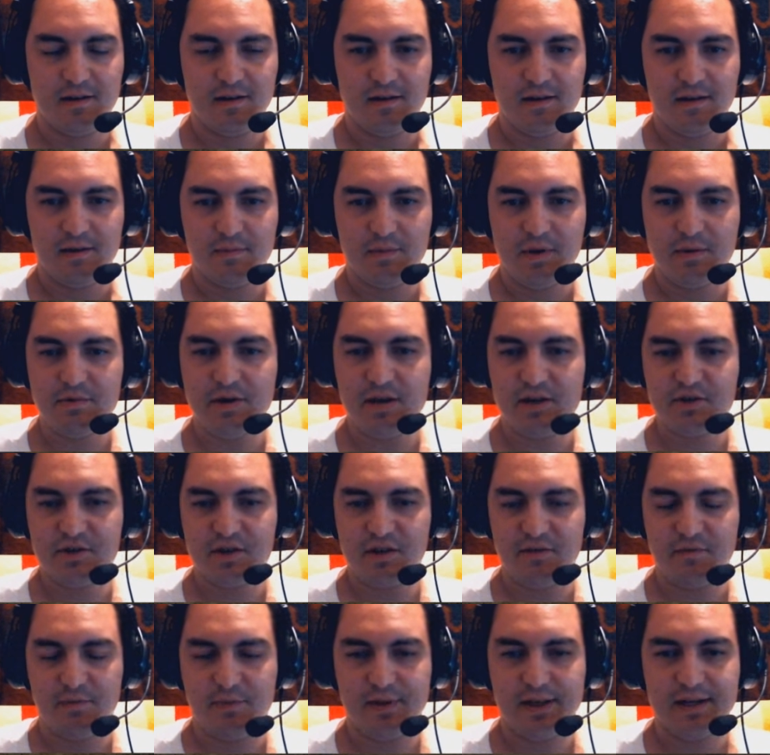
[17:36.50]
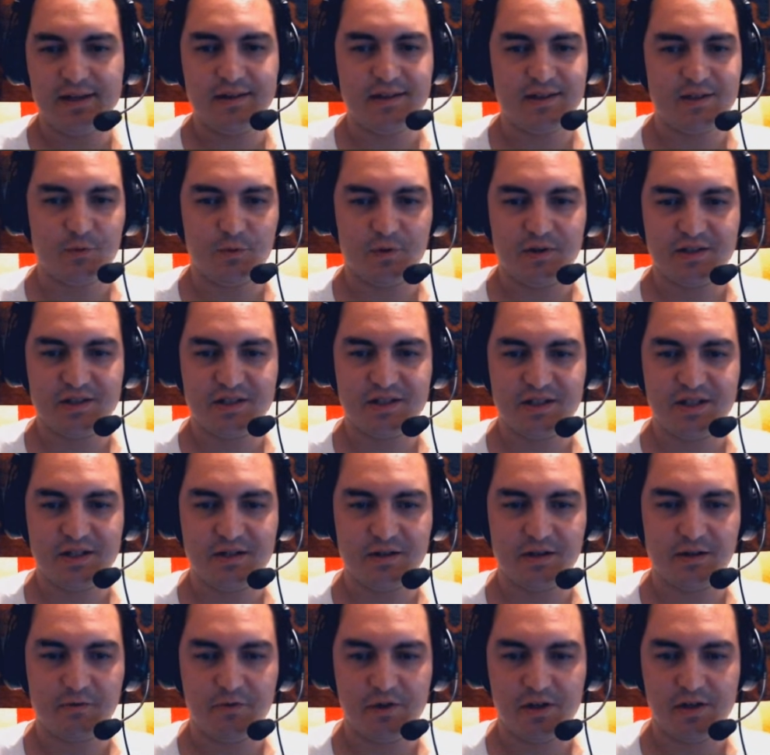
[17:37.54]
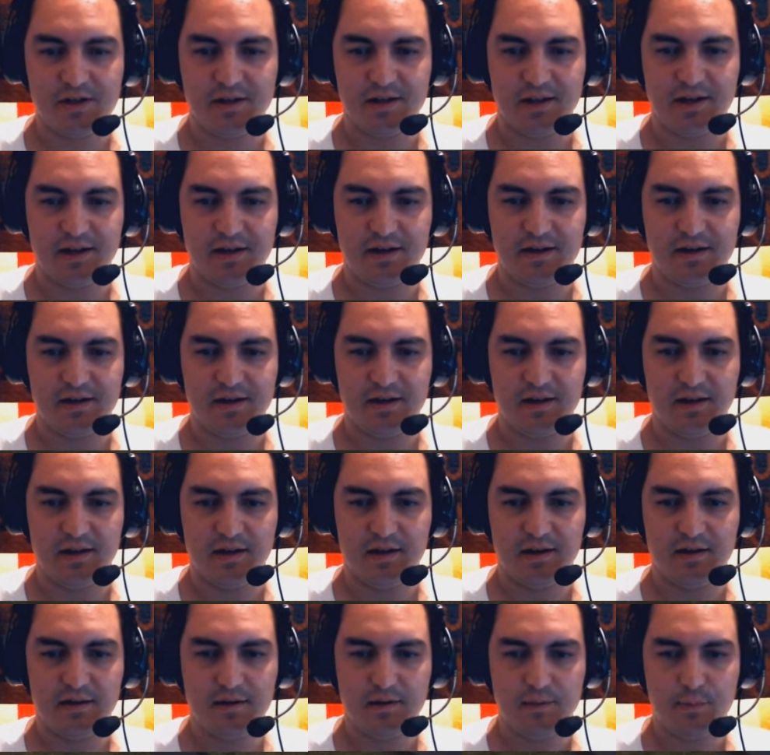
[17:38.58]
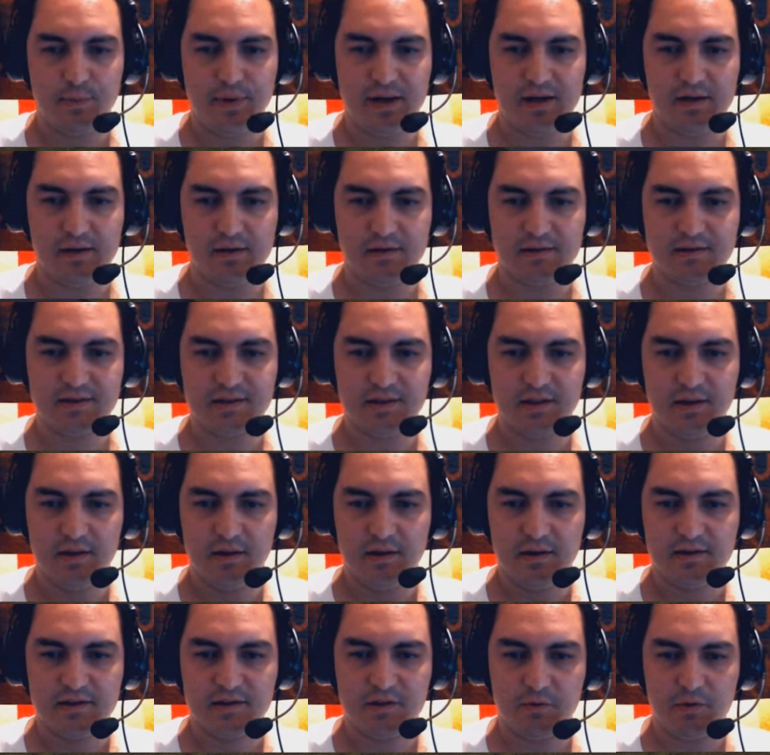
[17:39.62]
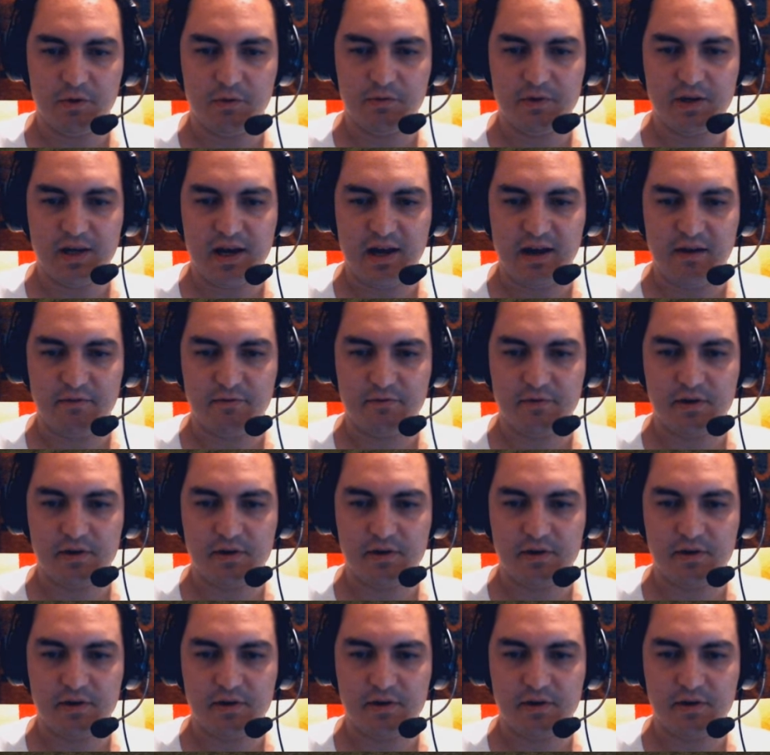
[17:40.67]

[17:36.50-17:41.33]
Maybe I should have played this with a steering wheel and uh, pedals. So what do we have? Rear